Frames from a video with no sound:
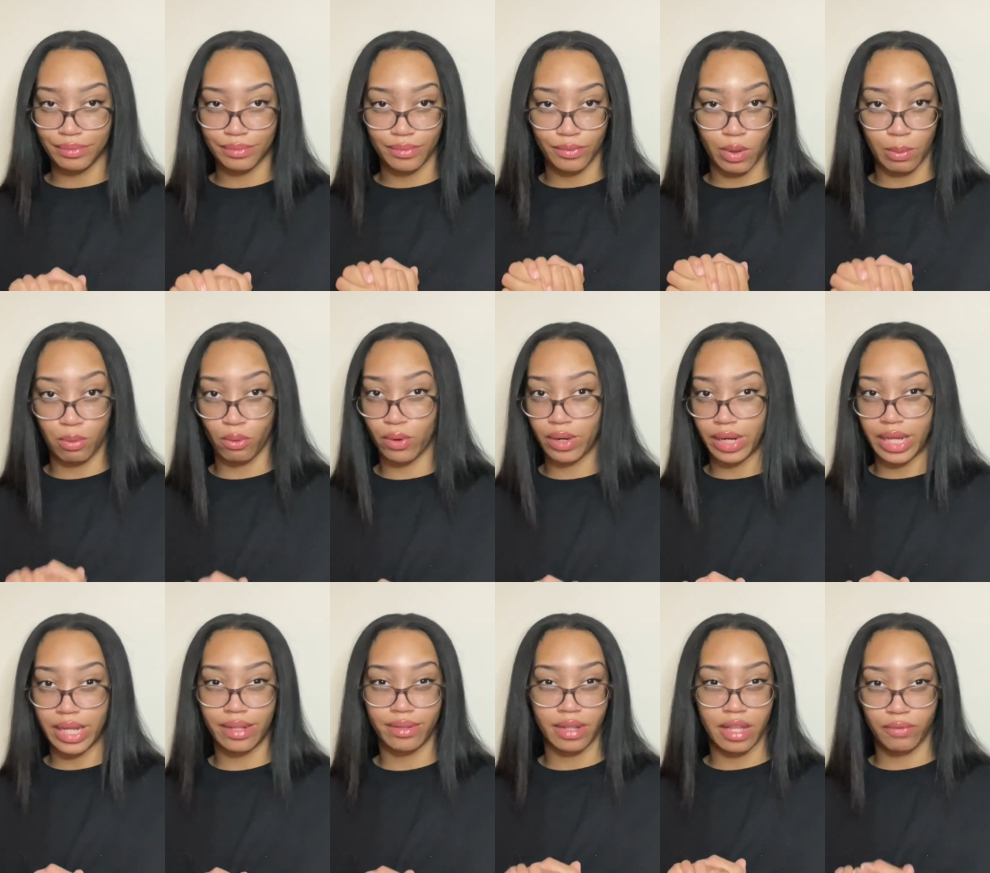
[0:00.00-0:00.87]
report
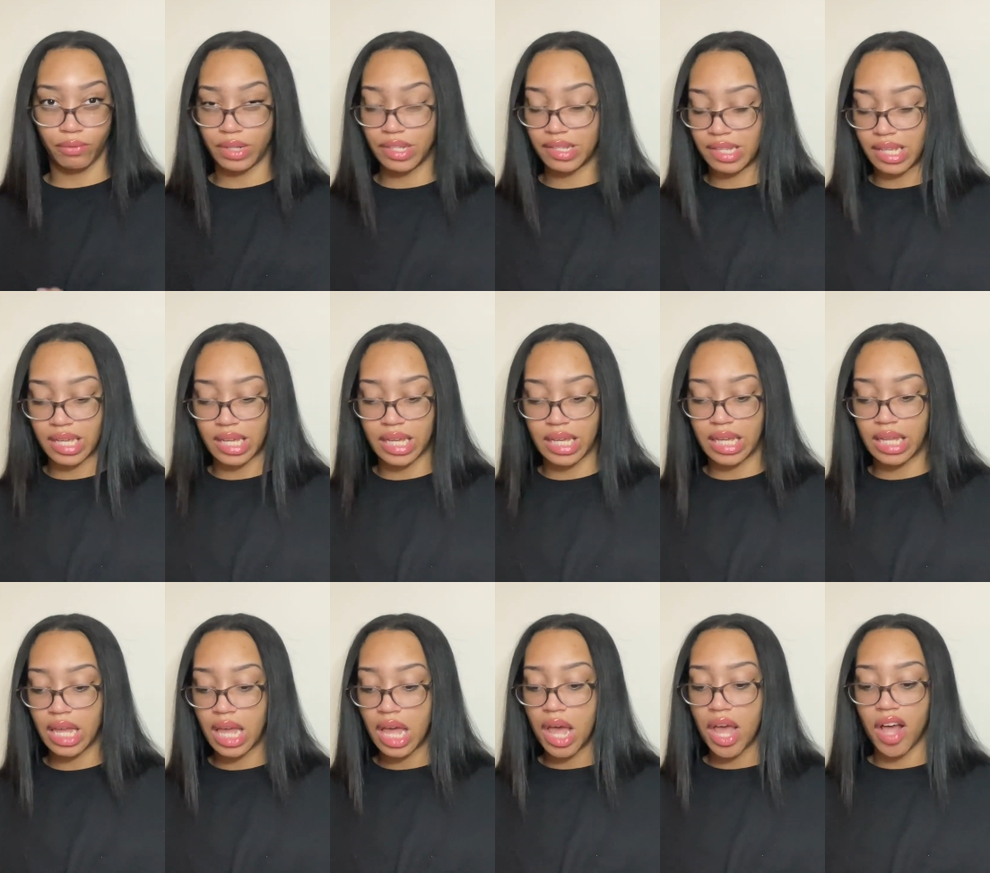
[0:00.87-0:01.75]
it if we see it.
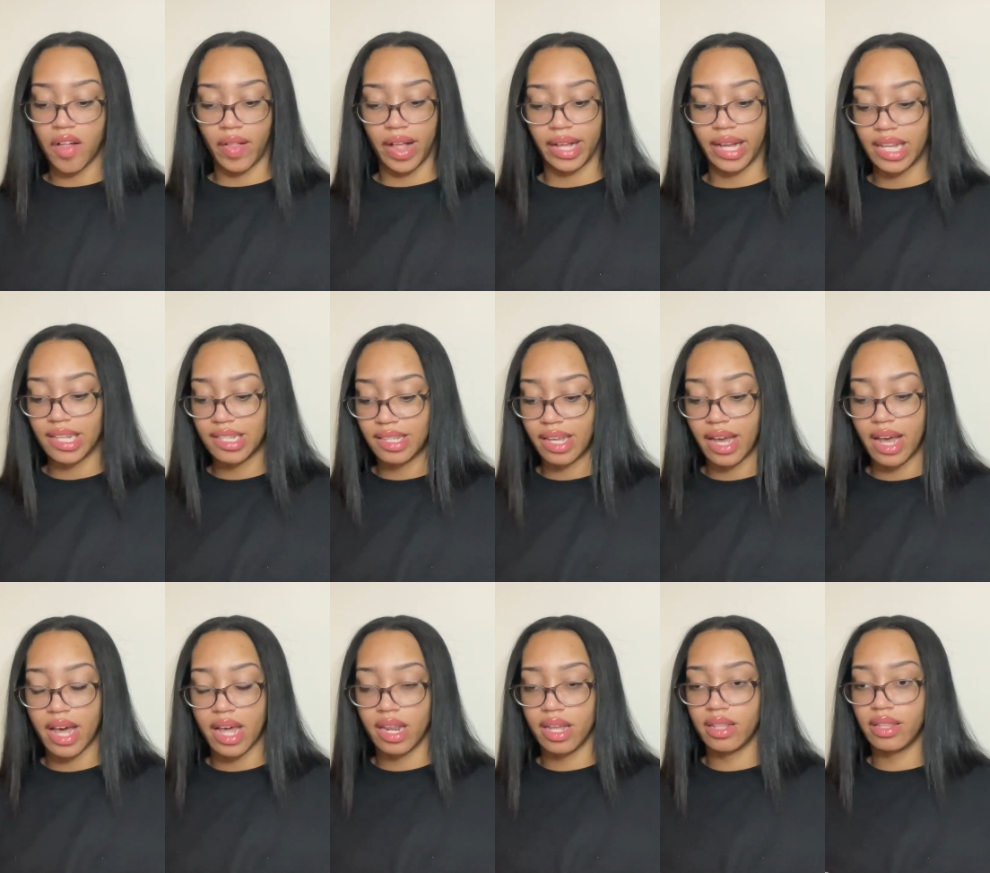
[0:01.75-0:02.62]
Like I
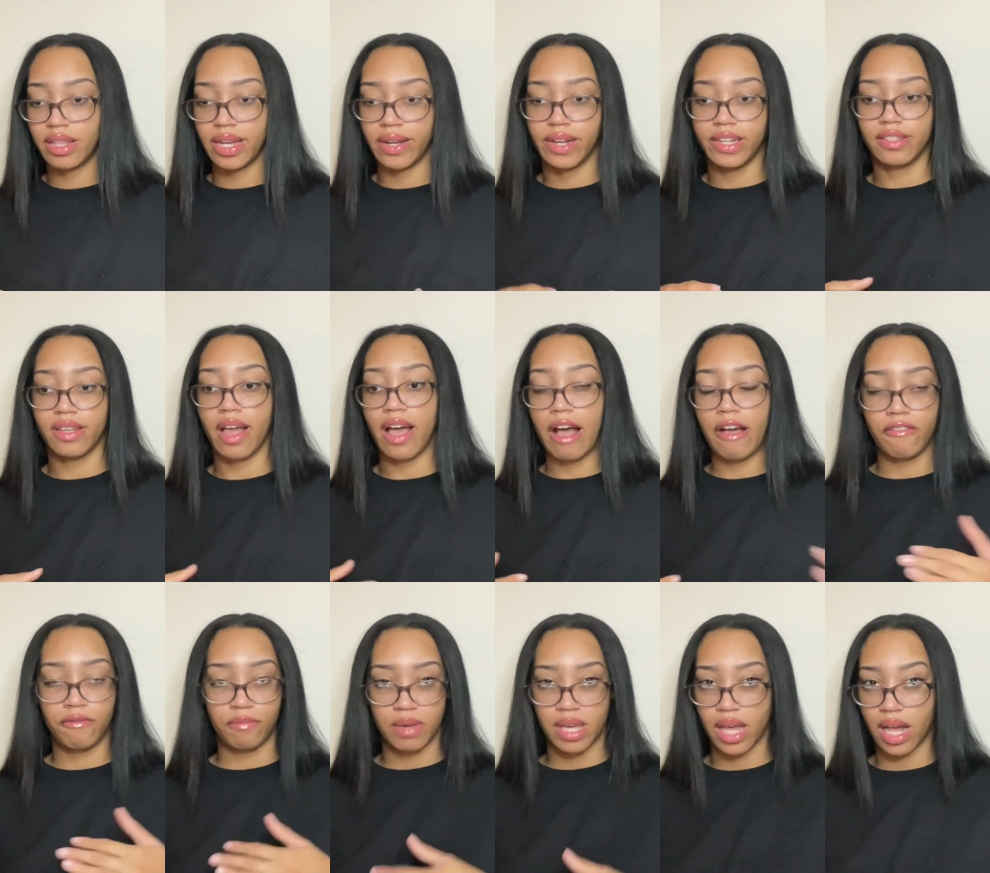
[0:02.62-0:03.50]
said, there is an
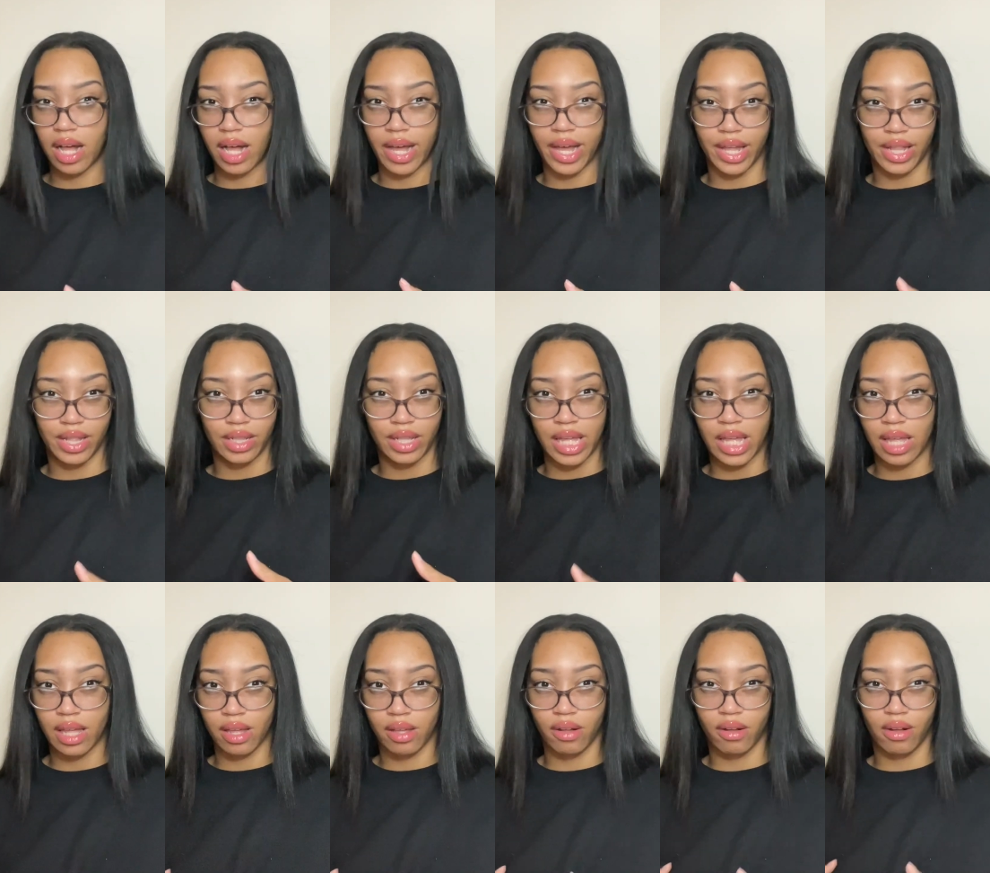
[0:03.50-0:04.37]
FBI
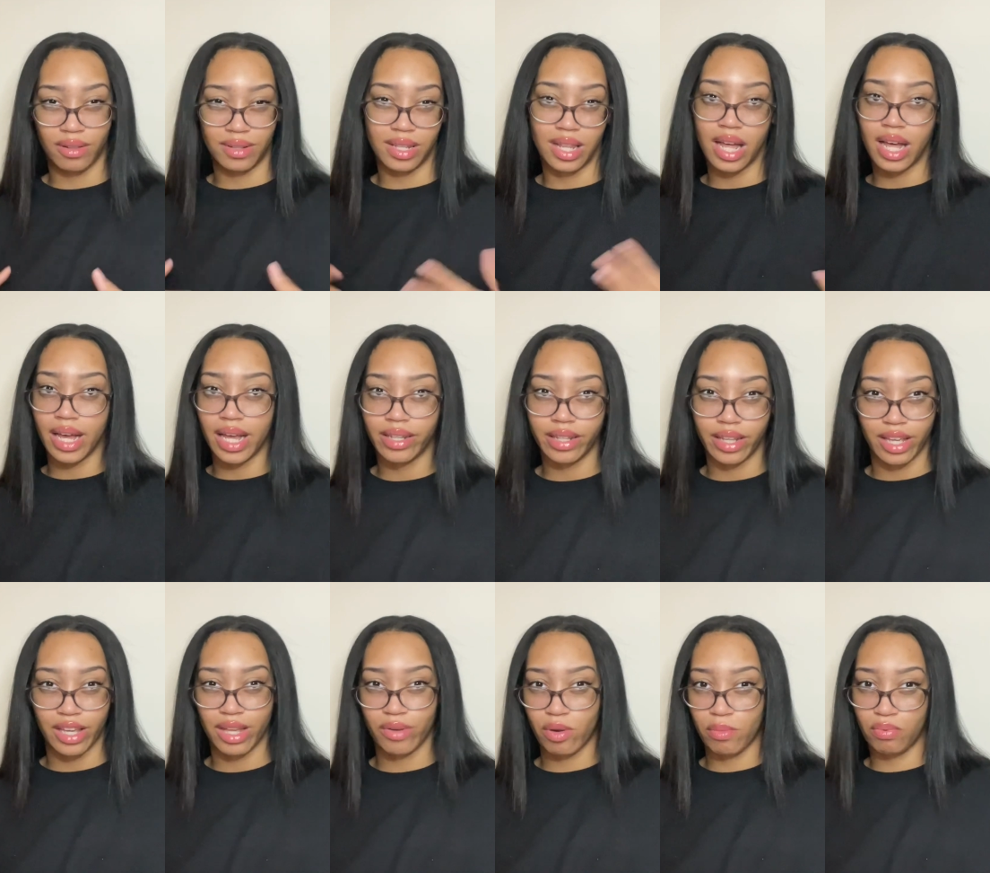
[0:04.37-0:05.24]
link online that
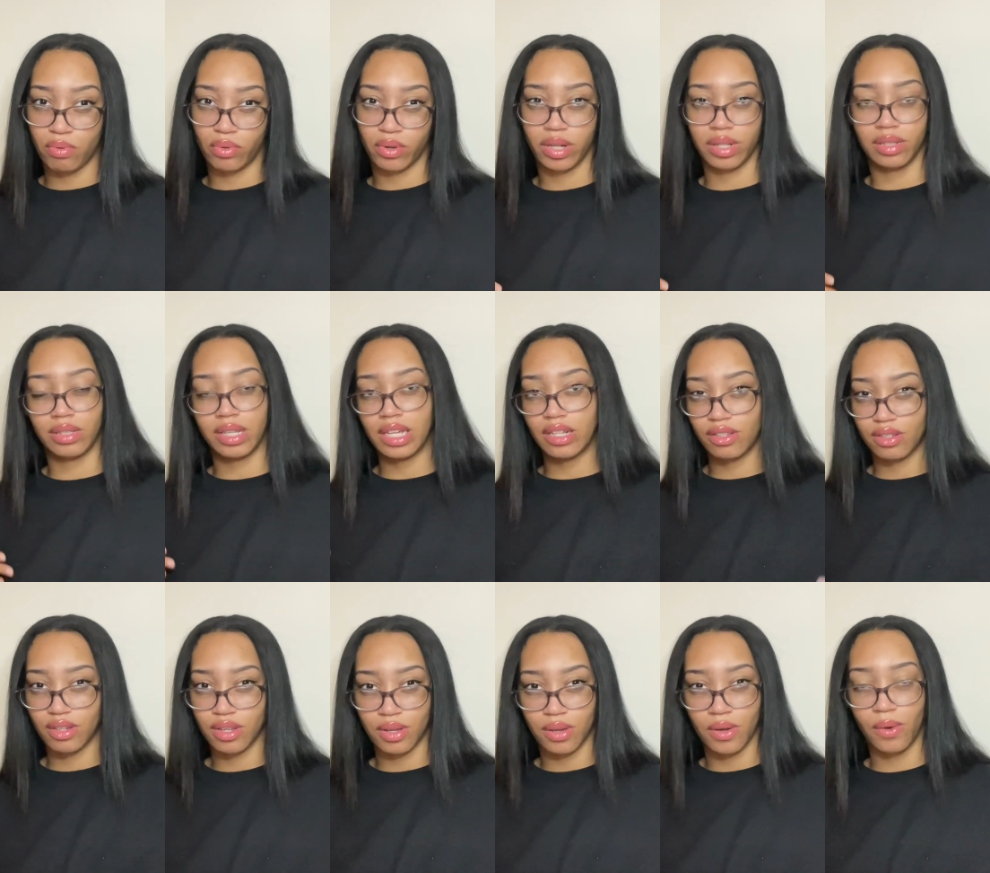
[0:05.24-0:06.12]
you can report links
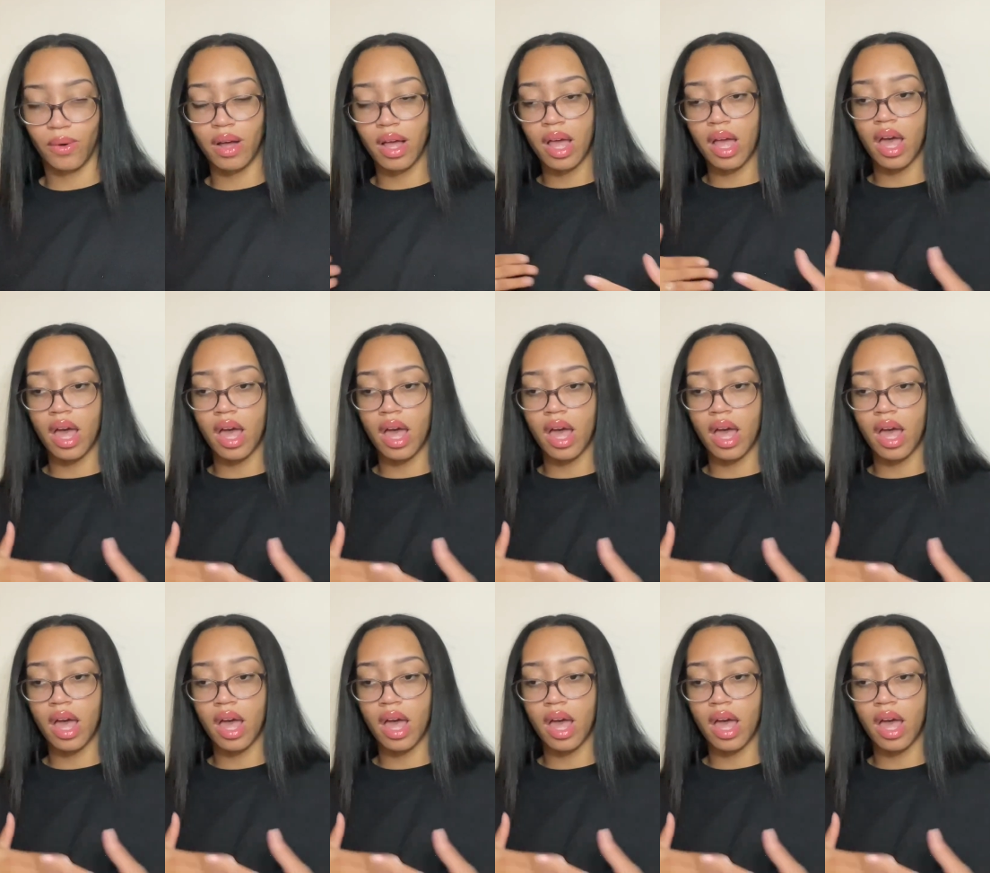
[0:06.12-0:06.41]
to,